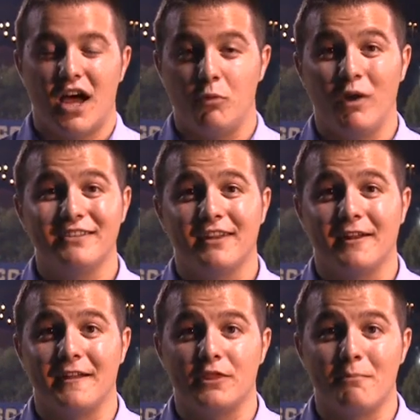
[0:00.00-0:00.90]
On Wednesday
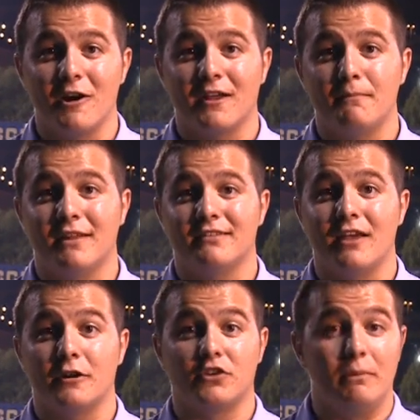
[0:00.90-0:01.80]
night, the Marquette men's
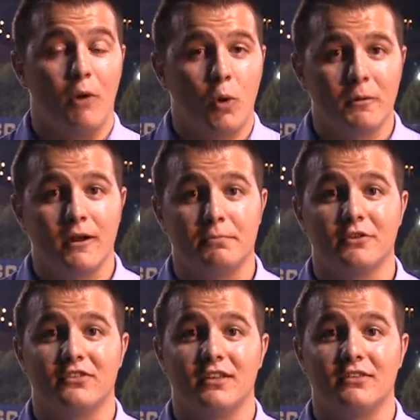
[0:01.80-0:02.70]
soccer team opened up
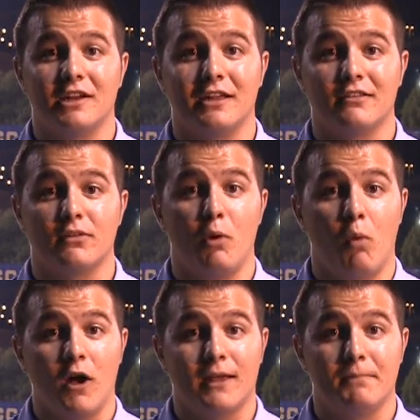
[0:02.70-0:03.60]
their season against the
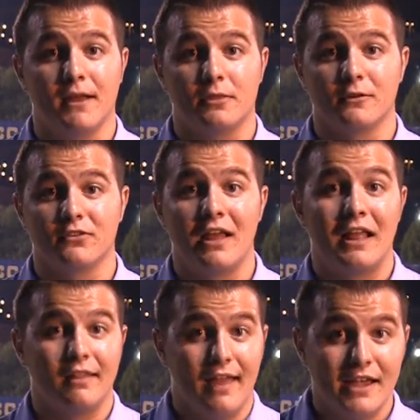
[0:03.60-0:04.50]
Milwaukee Panthers.
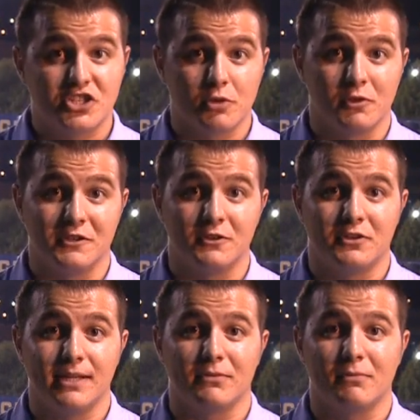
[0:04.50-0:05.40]
Last year when the two
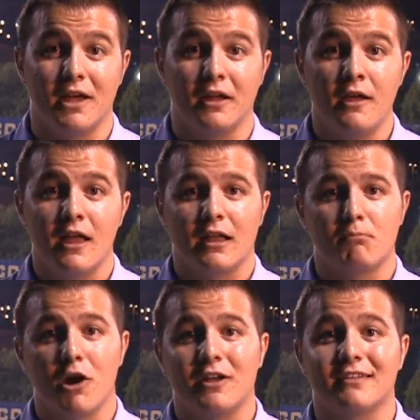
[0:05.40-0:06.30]
teams met,
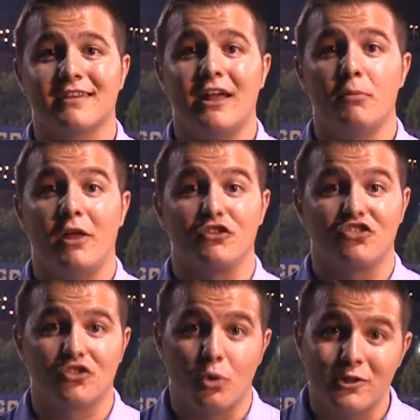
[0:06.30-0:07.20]
Marquette's Calamella
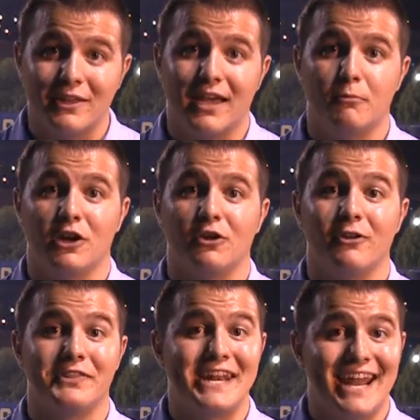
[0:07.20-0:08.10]
scored the game-winning
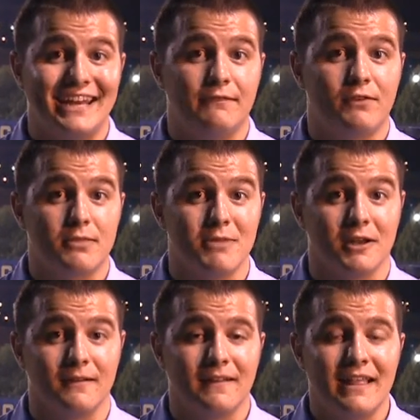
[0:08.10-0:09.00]
goal in the 95th
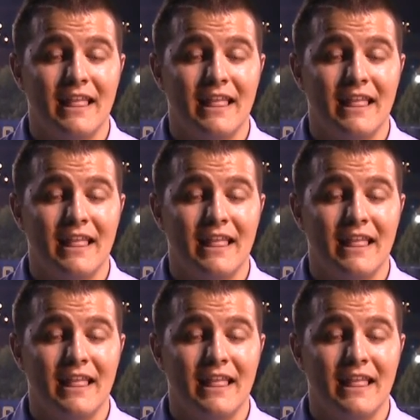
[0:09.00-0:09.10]
minute.